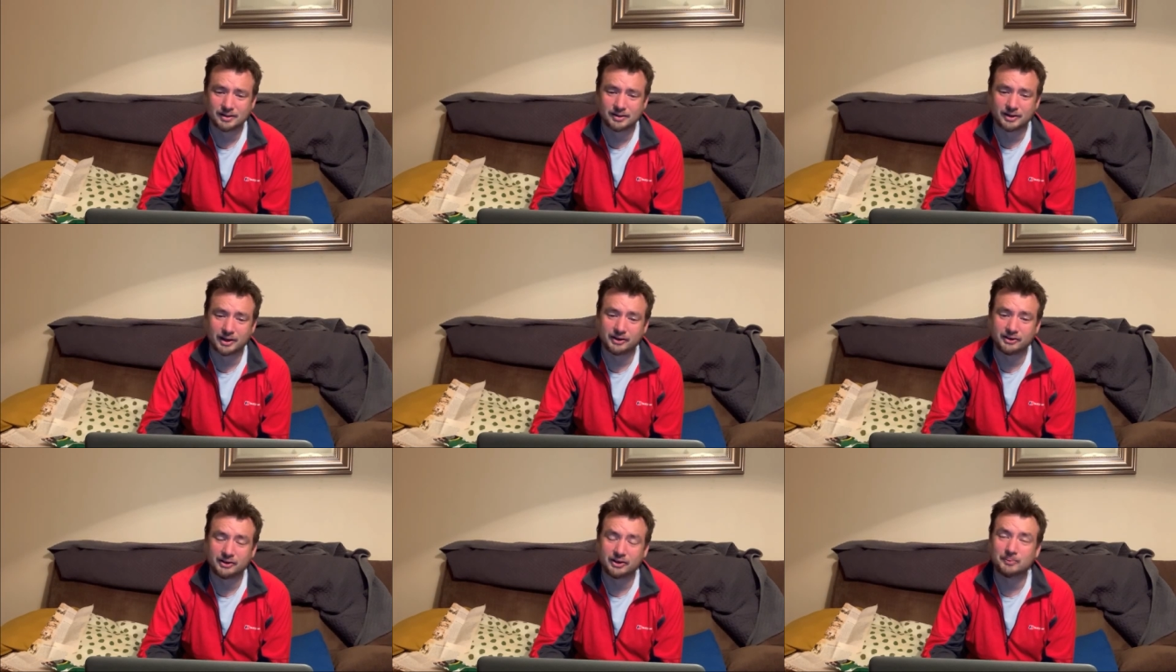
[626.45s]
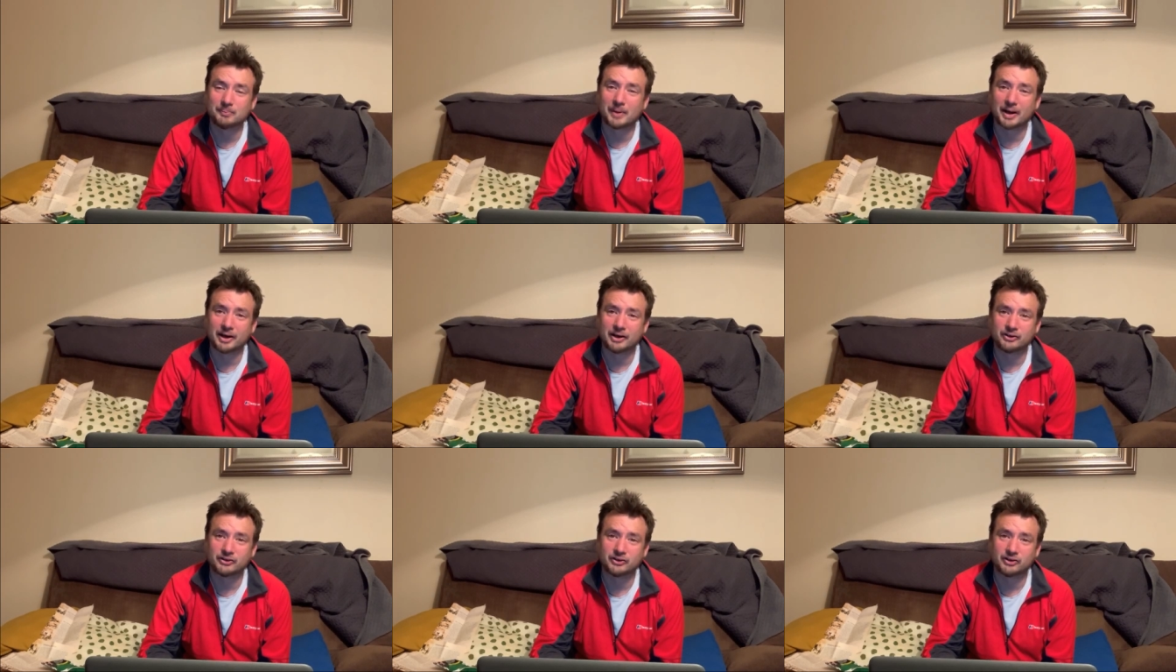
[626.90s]
They did
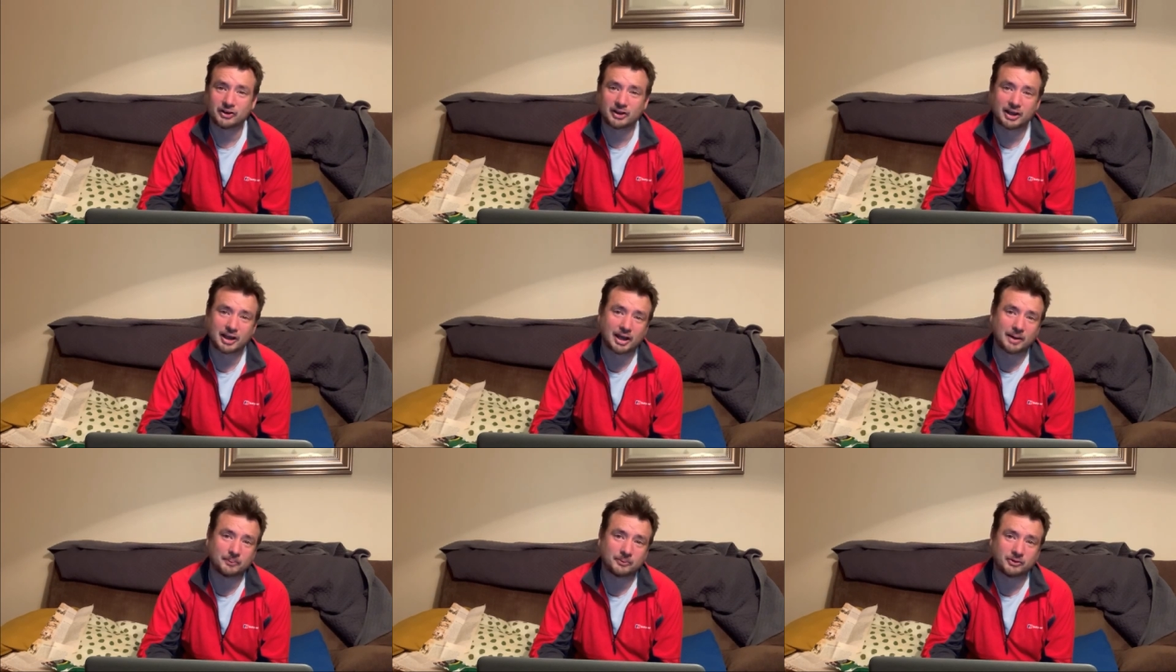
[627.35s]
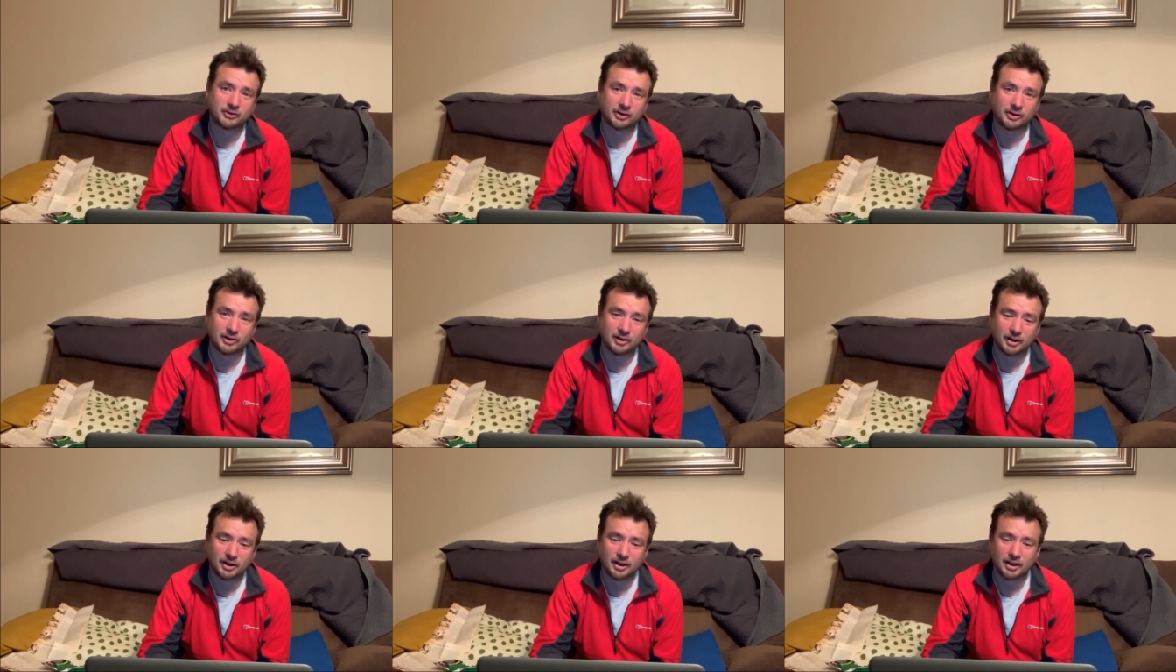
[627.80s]
manage to
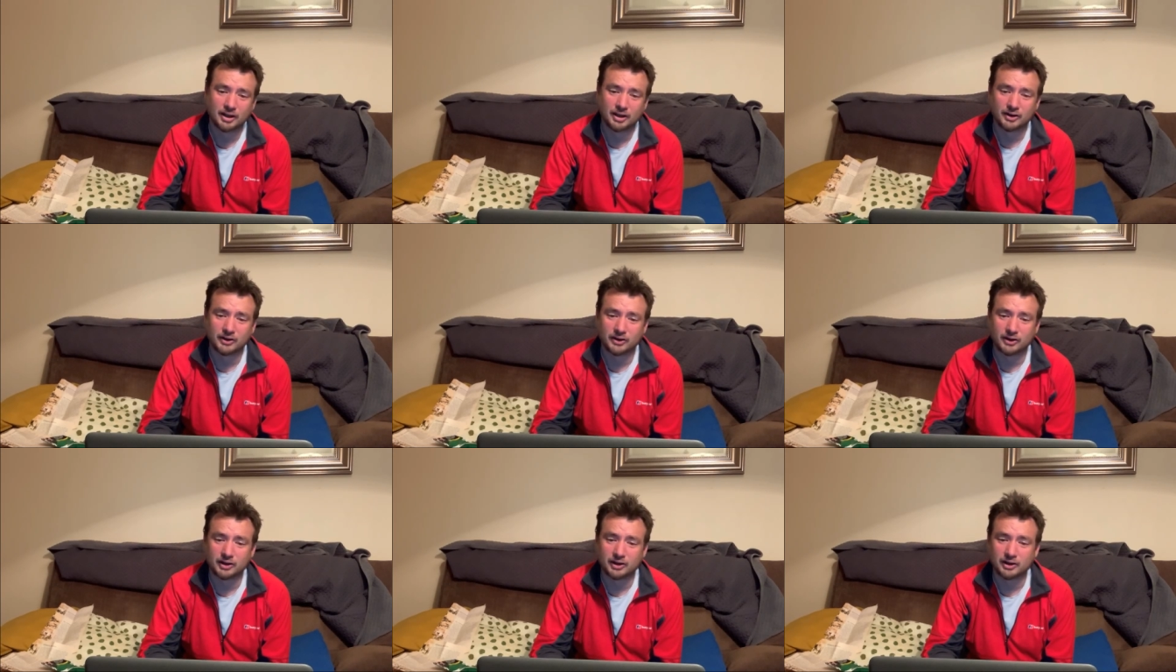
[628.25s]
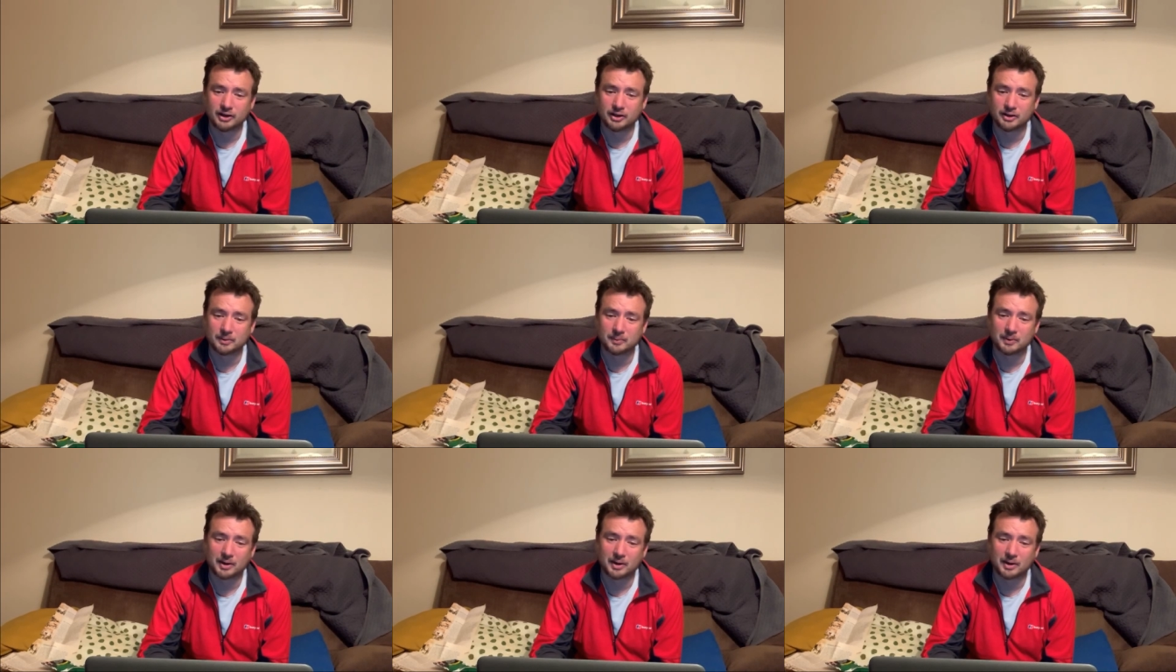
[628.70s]
capture the